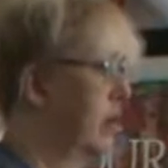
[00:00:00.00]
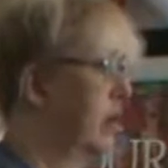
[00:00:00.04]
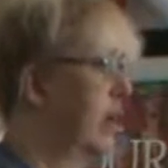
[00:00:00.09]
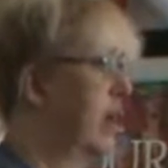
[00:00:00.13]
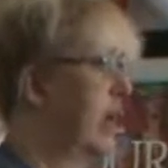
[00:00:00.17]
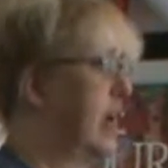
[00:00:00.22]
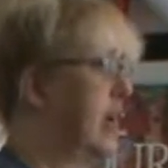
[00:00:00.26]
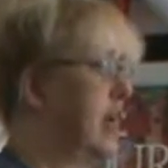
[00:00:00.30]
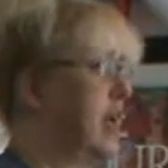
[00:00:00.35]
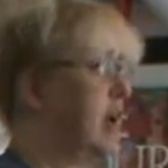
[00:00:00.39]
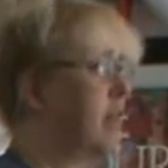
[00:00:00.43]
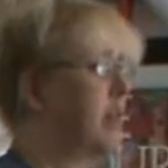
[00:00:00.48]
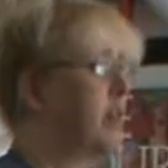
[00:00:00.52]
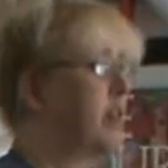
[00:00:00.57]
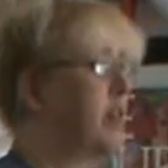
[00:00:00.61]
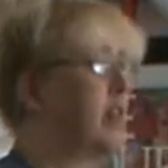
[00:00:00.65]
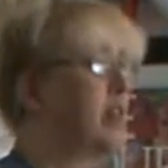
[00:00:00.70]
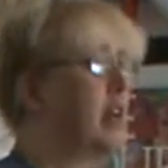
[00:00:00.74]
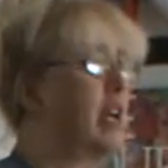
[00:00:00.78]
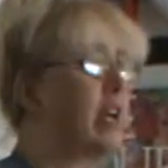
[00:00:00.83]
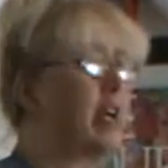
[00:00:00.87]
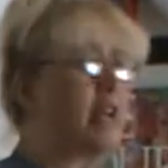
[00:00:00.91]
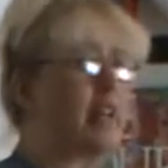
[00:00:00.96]
Okay, never
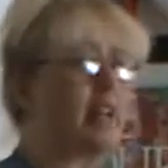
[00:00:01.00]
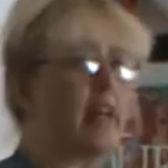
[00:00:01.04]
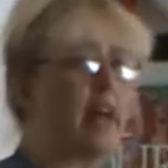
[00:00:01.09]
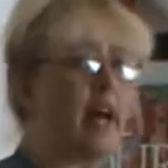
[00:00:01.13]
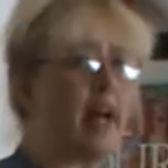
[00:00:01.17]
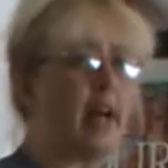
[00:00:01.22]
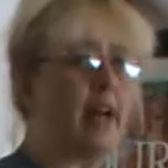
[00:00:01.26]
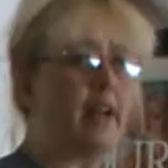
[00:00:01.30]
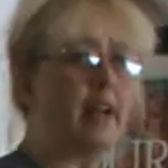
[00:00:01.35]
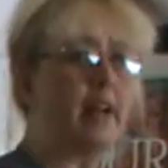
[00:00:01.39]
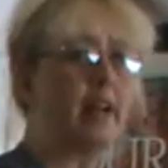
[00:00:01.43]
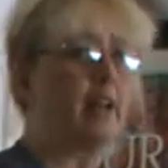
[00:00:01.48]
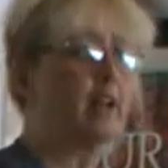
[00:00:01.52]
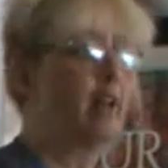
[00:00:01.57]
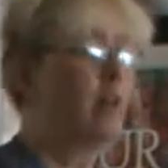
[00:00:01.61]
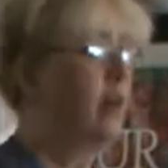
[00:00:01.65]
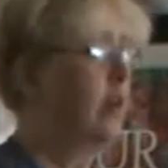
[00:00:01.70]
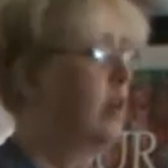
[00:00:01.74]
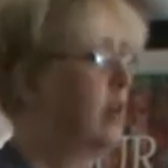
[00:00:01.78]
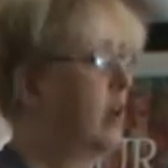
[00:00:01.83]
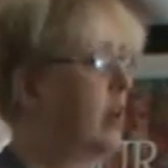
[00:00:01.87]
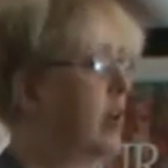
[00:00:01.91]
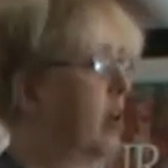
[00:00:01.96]
think that,
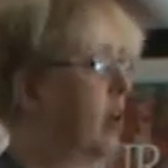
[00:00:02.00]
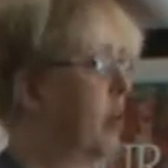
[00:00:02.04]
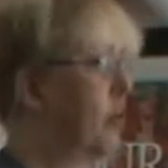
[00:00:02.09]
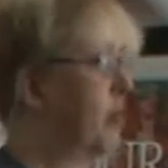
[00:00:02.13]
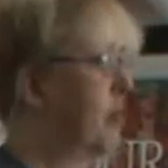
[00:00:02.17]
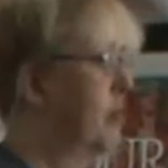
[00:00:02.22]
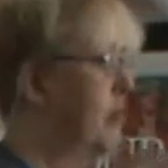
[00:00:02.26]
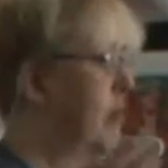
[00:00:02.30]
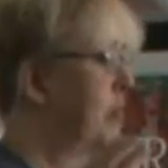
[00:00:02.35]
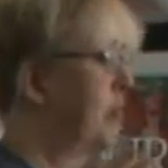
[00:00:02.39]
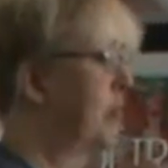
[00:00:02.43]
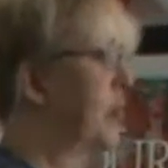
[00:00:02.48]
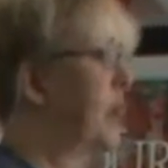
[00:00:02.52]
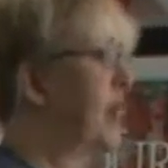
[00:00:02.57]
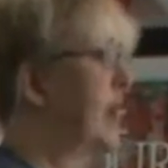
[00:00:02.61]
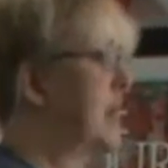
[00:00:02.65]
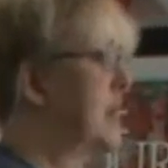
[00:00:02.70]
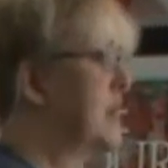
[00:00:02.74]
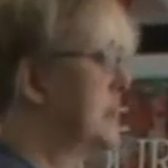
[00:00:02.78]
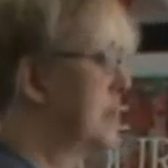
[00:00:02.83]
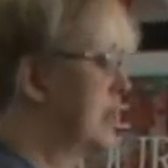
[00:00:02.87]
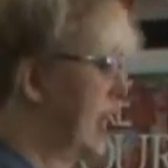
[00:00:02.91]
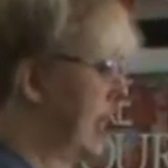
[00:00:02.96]
remember what
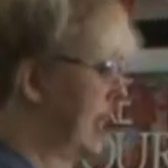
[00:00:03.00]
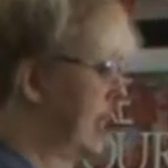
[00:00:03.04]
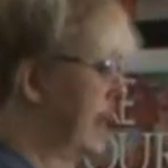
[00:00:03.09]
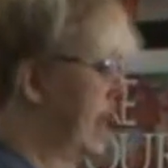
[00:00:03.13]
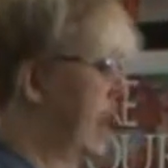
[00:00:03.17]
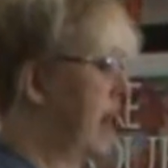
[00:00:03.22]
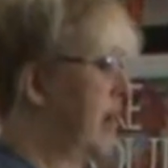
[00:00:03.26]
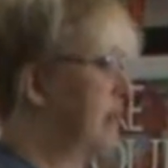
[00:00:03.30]
I said,